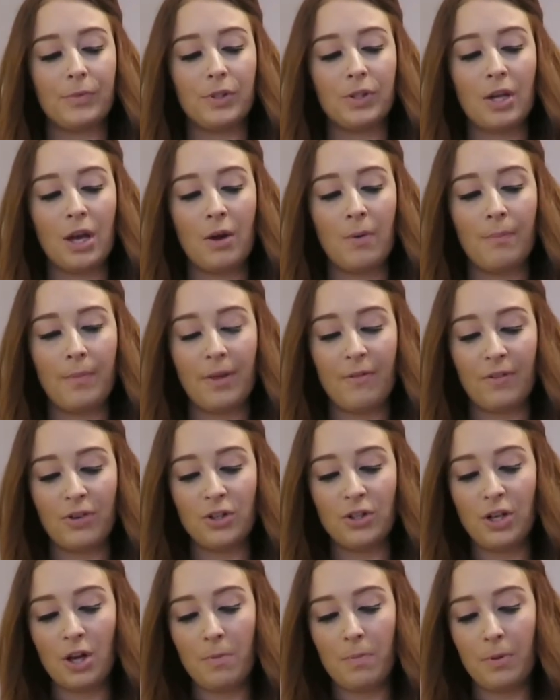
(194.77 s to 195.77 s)
So if I
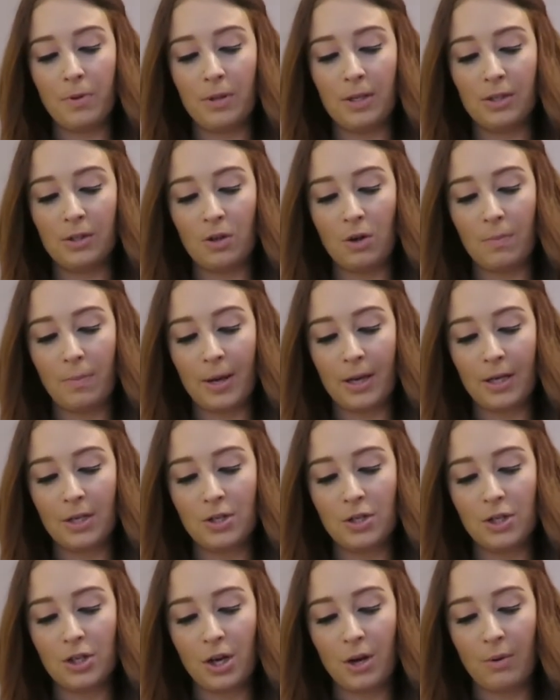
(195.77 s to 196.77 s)
just open this up, I
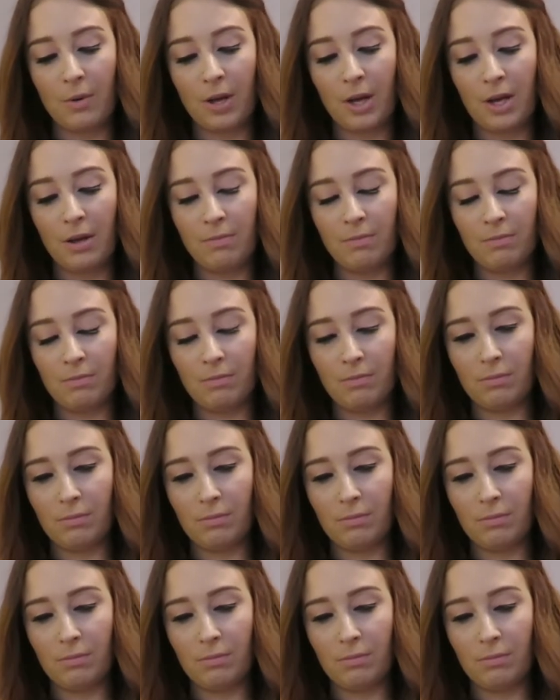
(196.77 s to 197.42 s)
can show you.